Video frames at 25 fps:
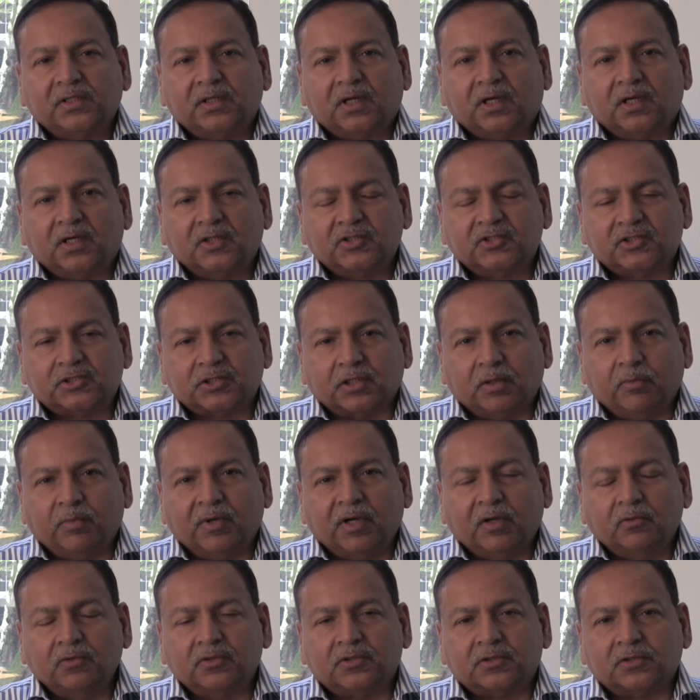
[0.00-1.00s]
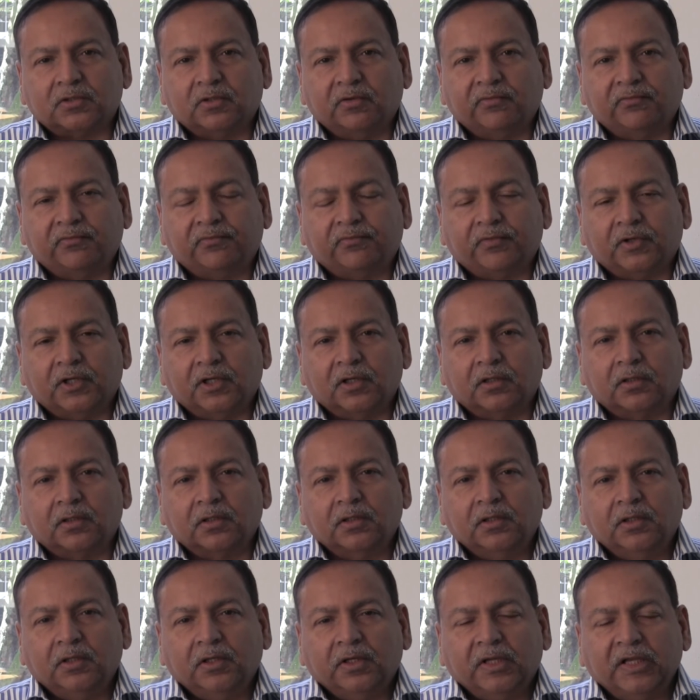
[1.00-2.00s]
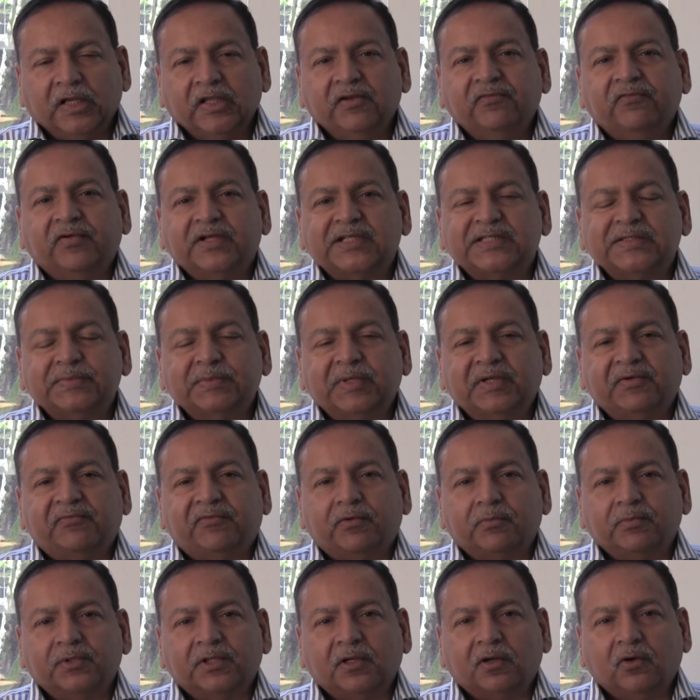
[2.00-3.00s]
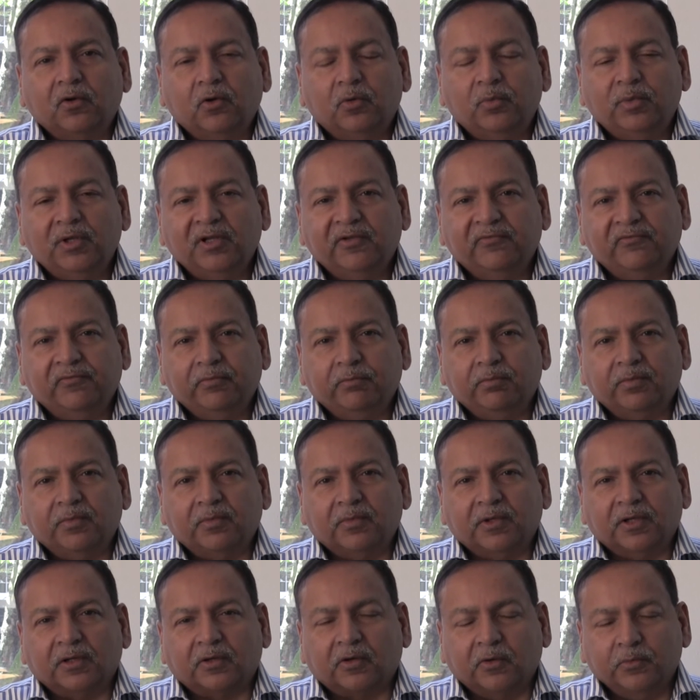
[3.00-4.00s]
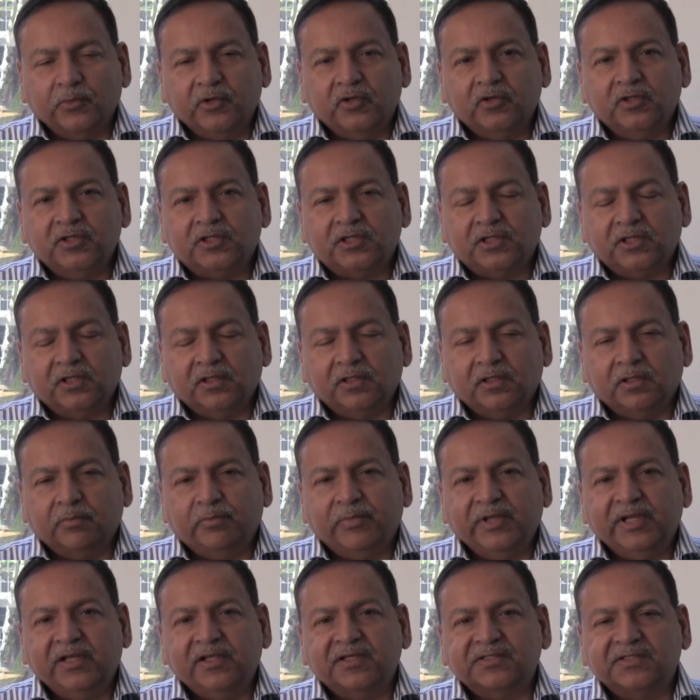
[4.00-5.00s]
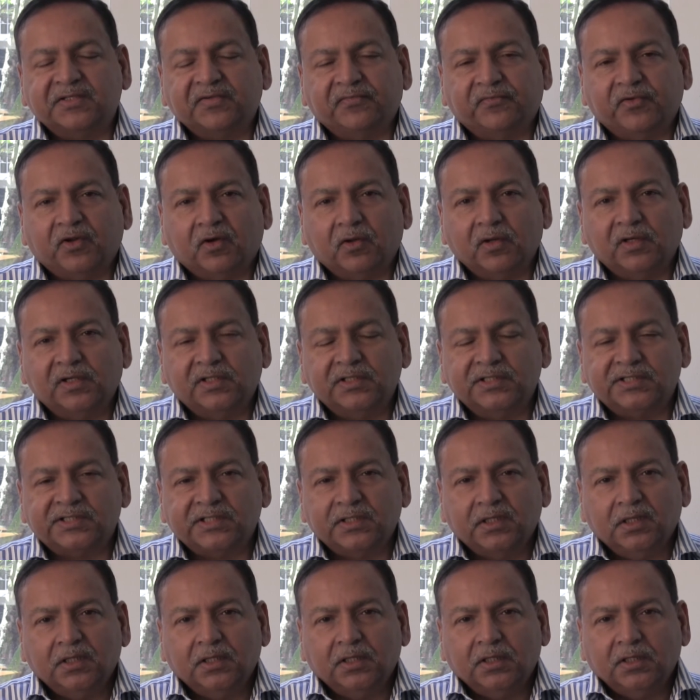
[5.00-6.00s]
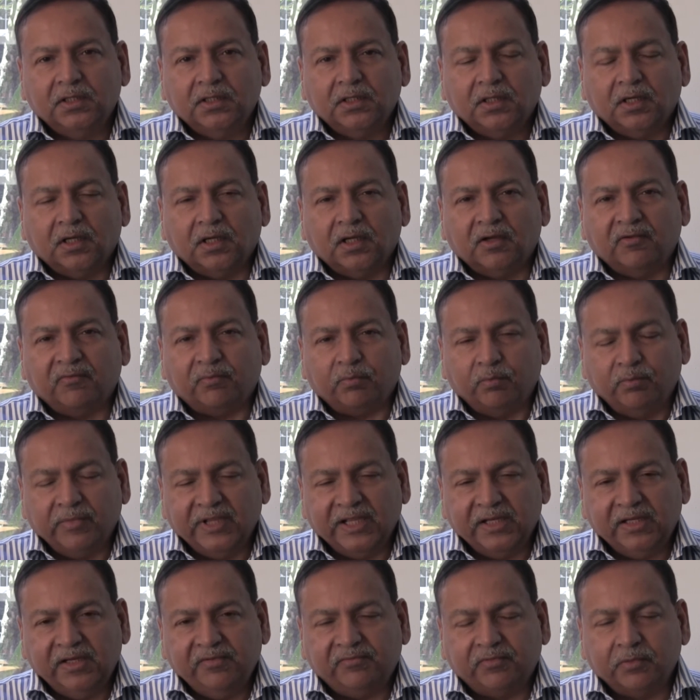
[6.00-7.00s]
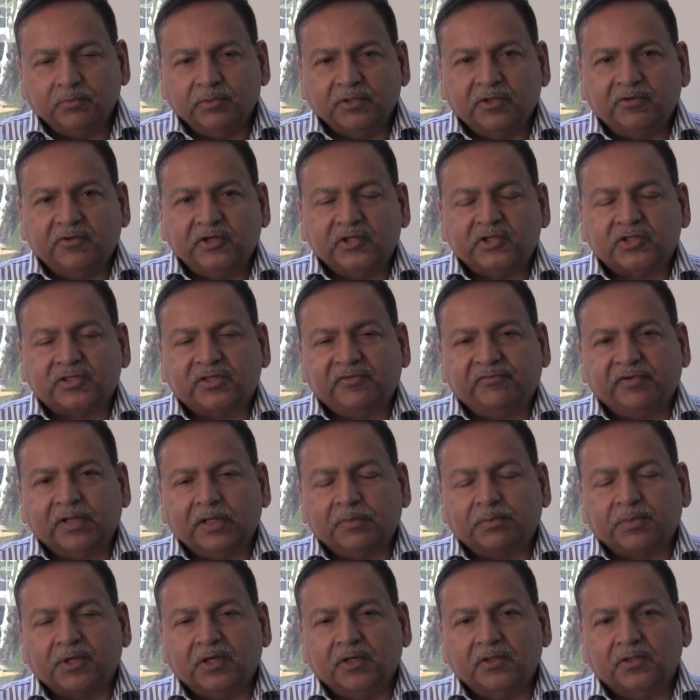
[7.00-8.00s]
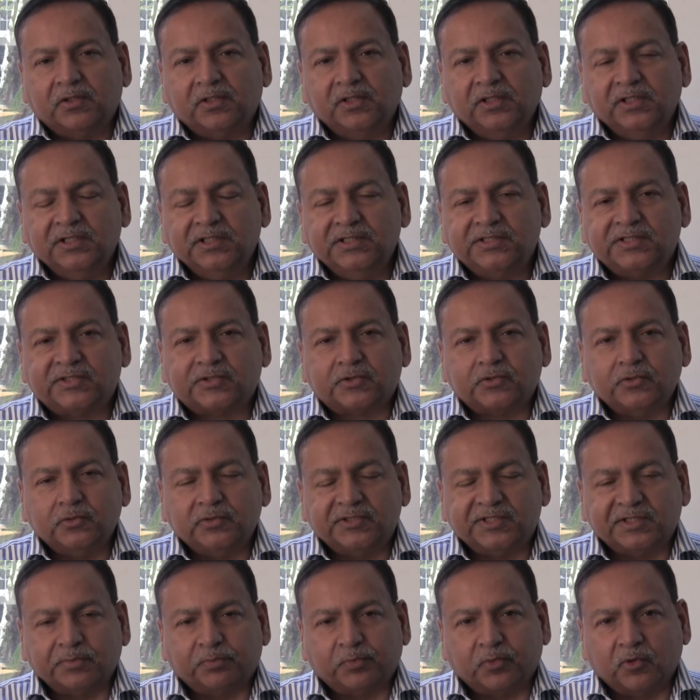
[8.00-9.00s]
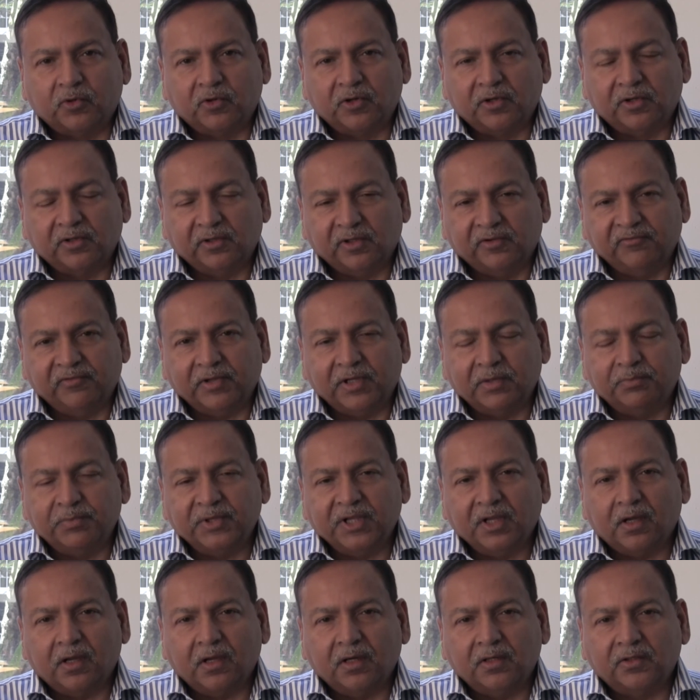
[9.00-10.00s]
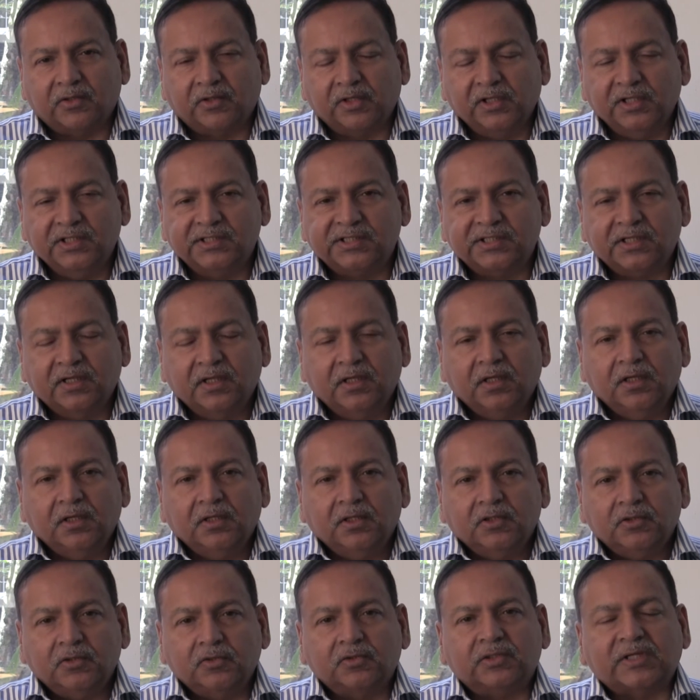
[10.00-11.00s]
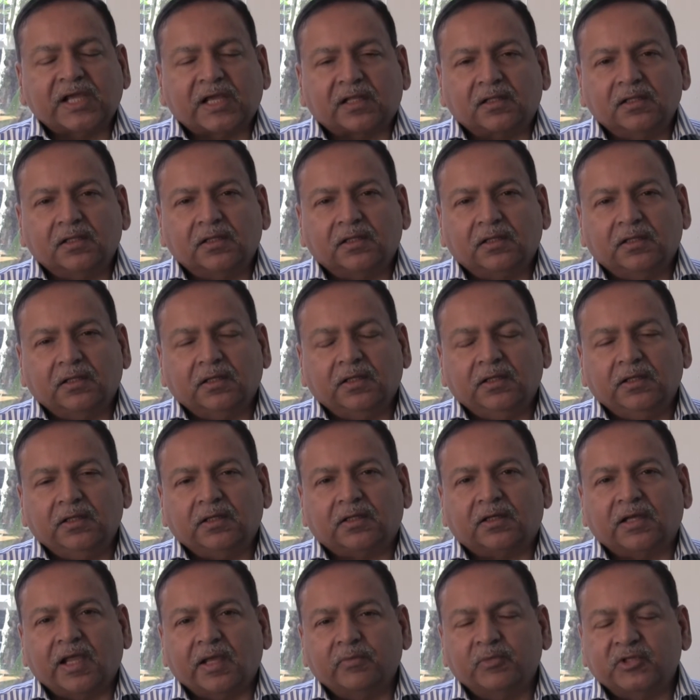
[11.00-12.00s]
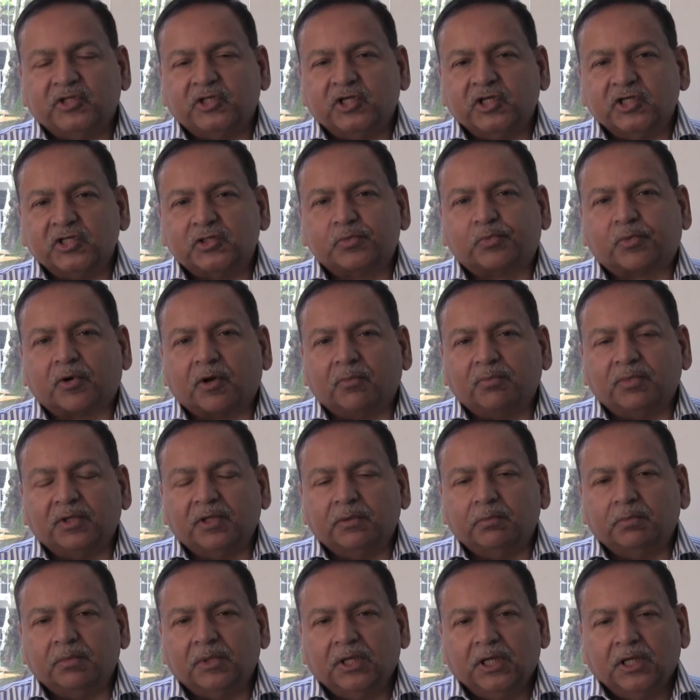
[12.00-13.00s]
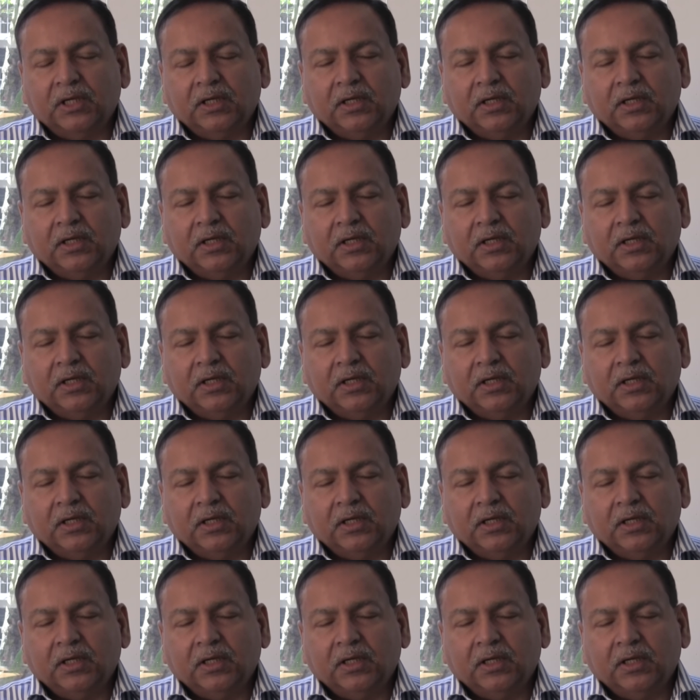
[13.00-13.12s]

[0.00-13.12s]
a large amount of investment from the global community in the billions of dollars, mainly from the rich developed countries to support developing countries to tackle the climate change problem.